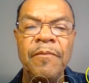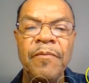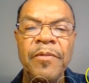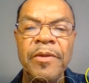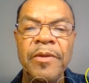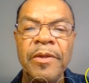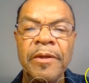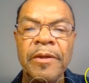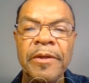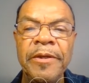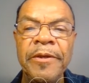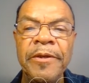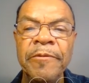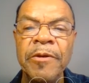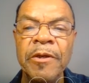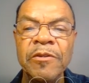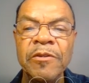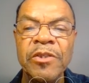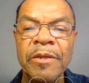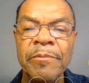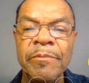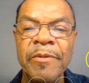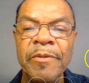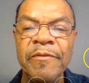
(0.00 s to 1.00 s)
Now here are
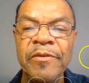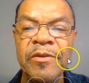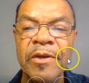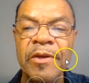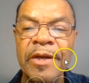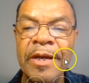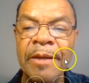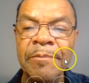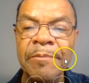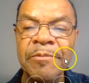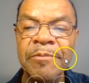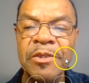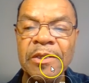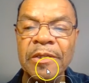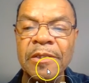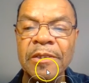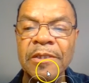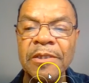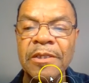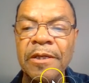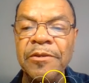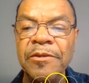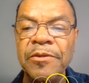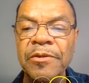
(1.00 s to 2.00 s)
some of your options
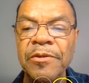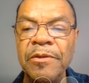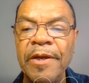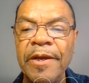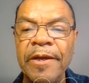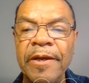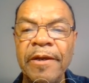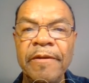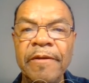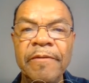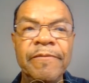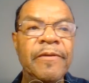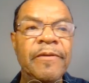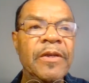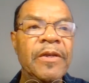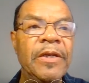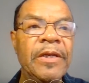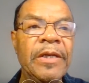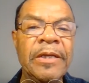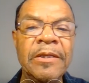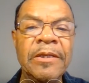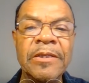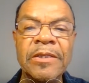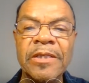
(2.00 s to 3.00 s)
that you have
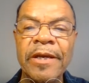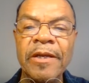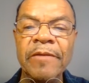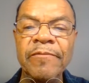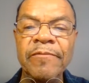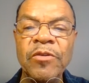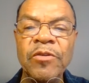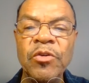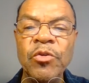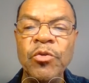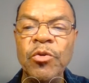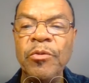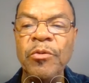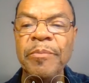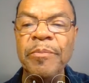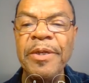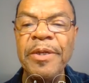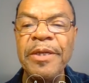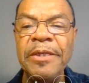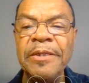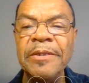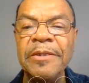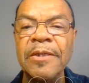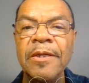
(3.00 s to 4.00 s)
inside of Google
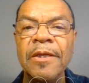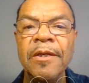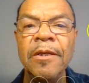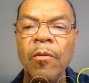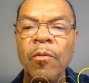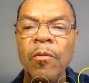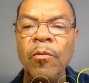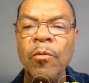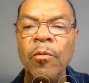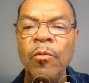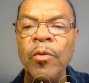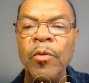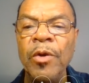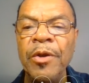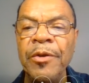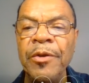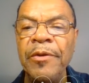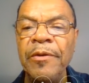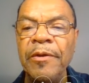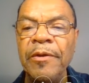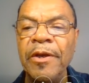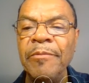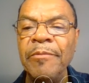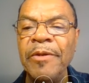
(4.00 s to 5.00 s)
Meet. When you
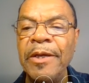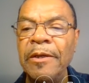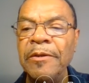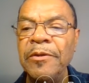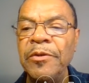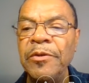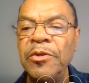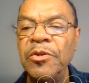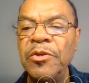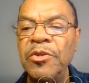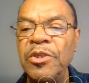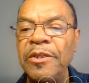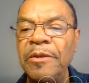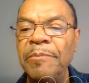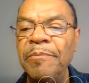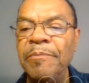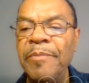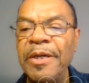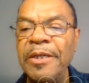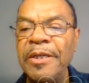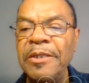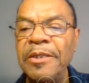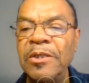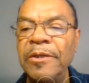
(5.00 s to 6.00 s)
come down, you'll see the
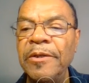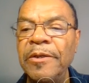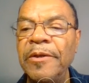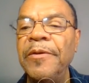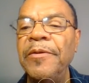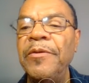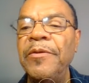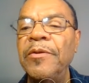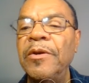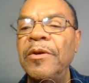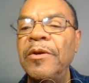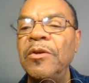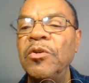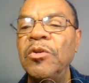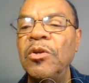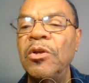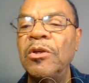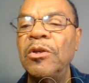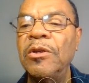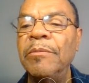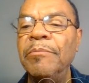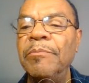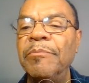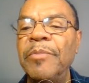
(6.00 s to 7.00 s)
buttons here. You can
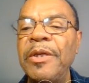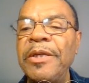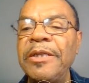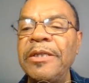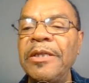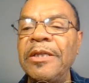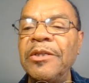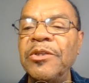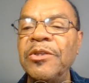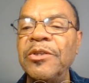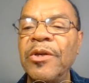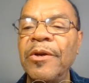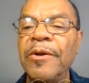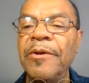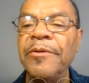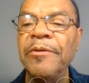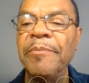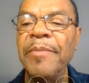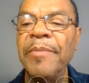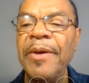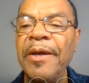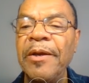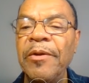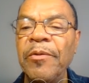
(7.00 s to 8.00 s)
completely turn your
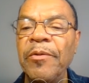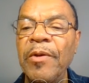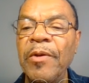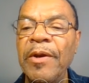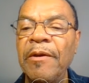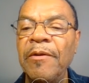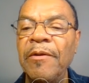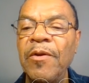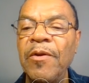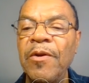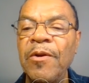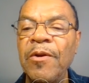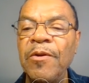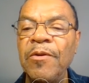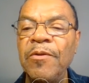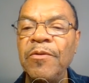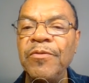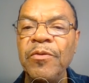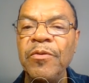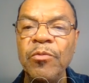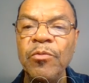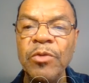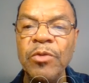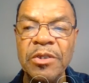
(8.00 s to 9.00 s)
background off,
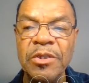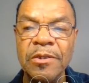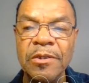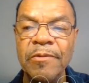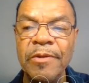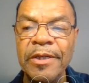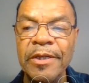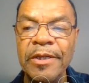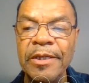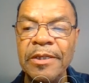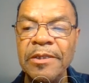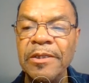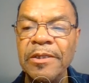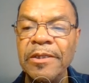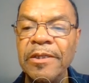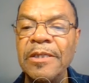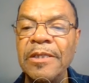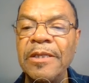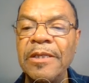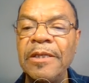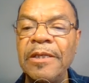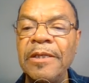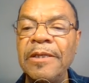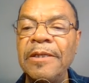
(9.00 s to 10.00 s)
which is what I just
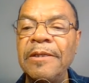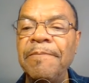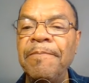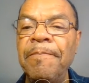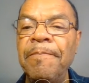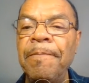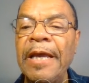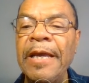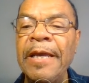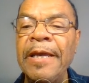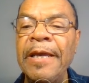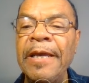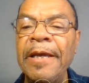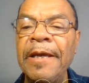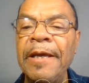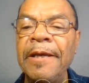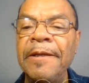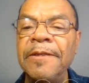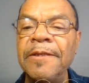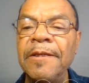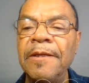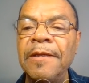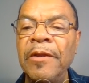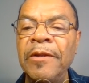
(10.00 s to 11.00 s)
did.
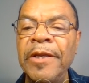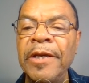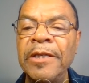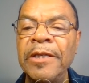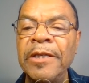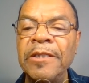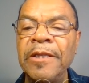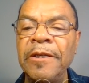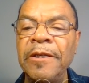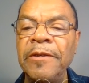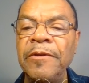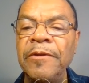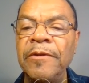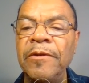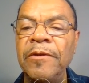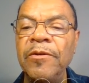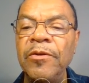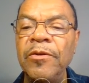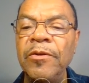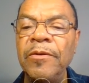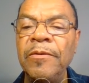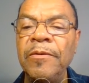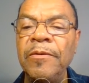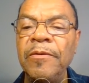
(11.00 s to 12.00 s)
And the next thing you
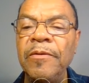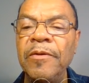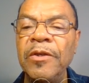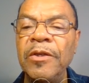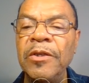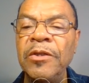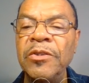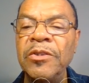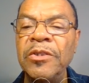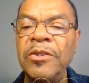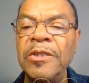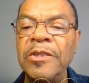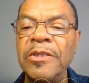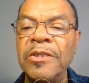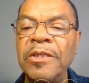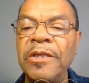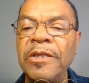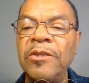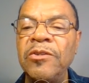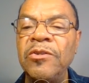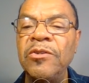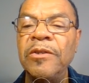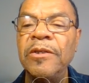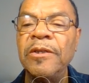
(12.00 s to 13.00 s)
can do is this
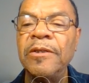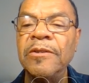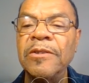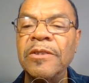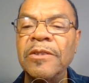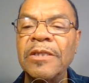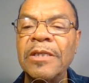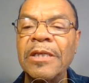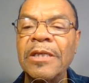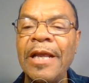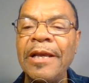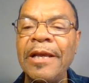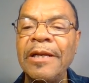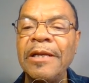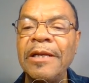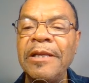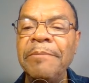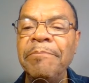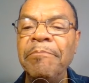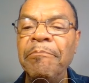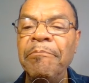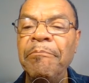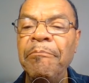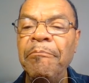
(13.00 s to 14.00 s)
says you can
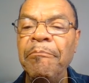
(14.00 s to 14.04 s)
slightly